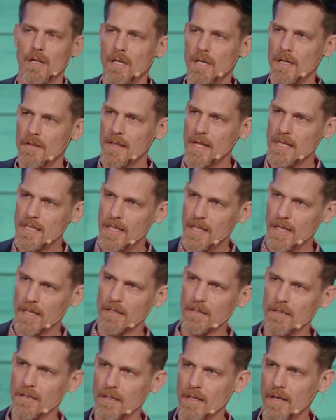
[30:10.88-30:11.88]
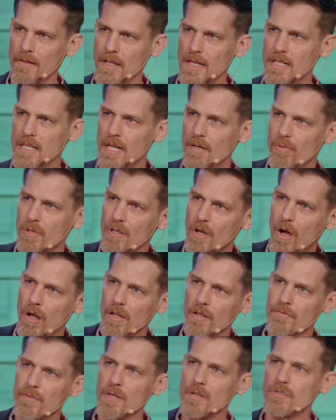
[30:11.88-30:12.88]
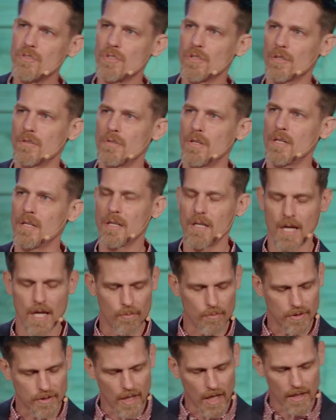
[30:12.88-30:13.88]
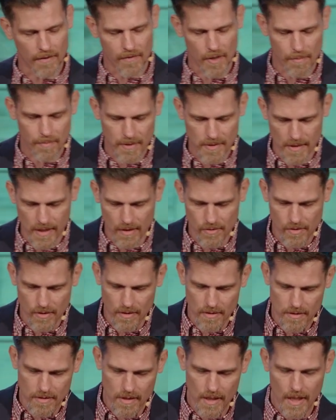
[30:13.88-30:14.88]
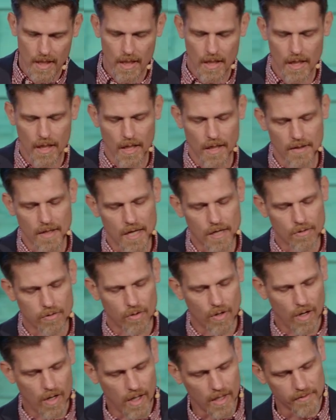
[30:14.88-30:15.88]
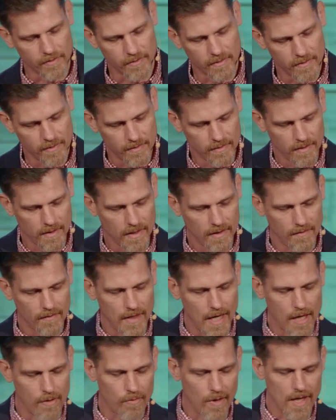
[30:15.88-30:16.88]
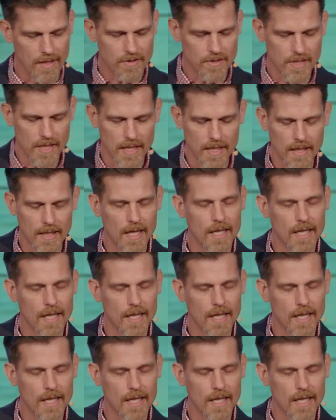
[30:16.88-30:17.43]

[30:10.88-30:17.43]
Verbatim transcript: And they did it. And they did it with all of their children and with all of their possessions. And they crossed that Red Sea.